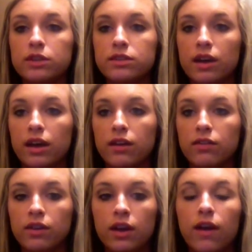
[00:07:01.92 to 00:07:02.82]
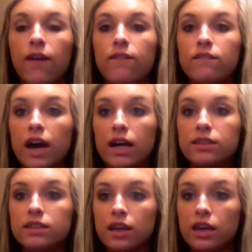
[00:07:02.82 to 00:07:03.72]
safe.
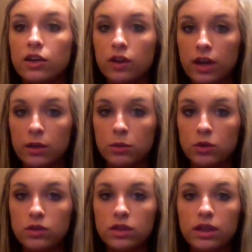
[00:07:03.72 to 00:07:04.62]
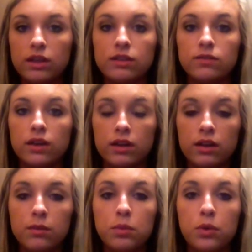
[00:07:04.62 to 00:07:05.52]
Vaccinate your animals. That is very
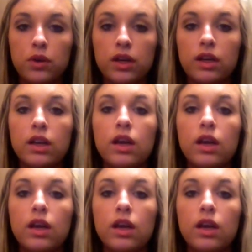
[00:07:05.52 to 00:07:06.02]
important.